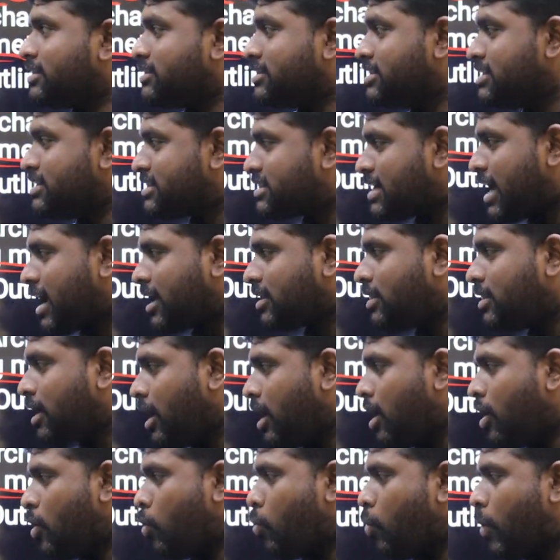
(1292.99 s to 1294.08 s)
These are
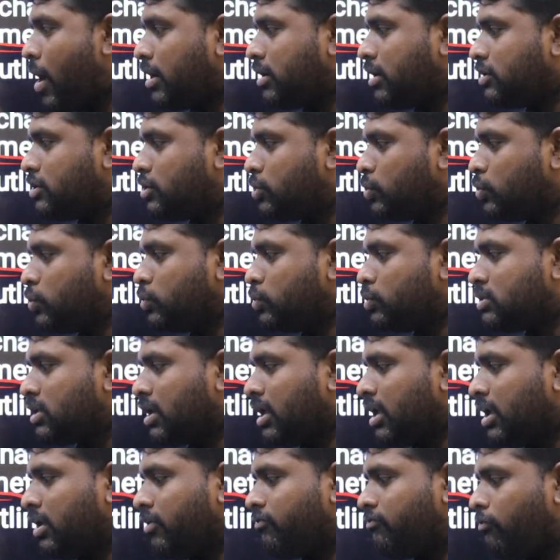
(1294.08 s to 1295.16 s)
the 1, 2,
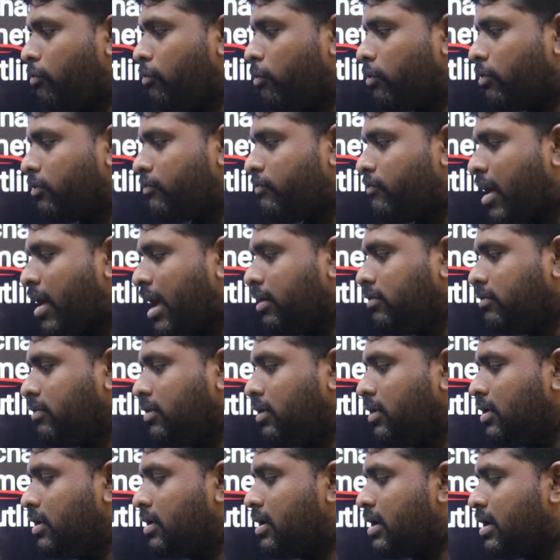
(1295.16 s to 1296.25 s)
3, 4,
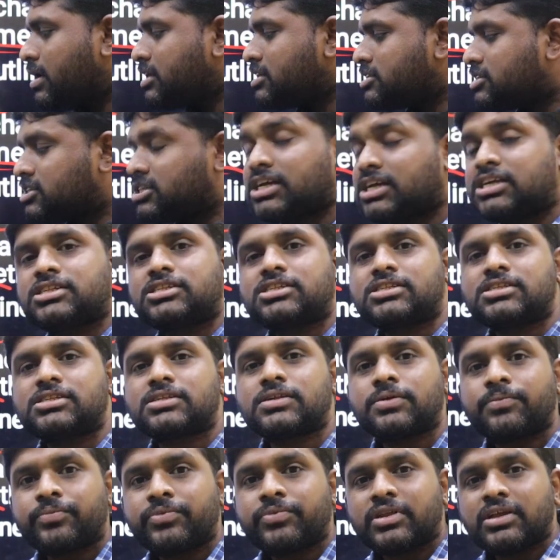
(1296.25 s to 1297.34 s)
5,
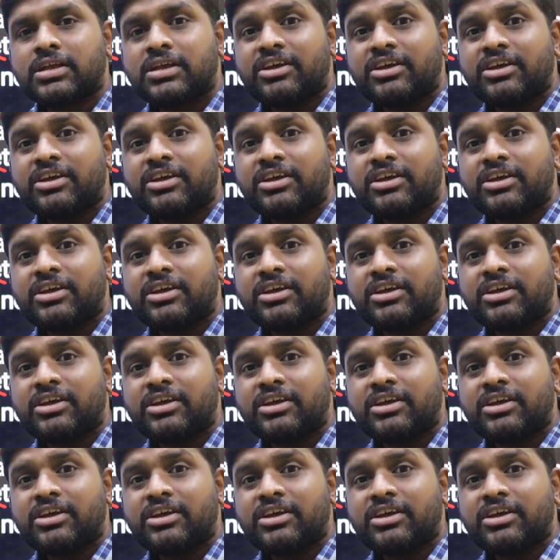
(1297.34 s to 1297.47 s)
6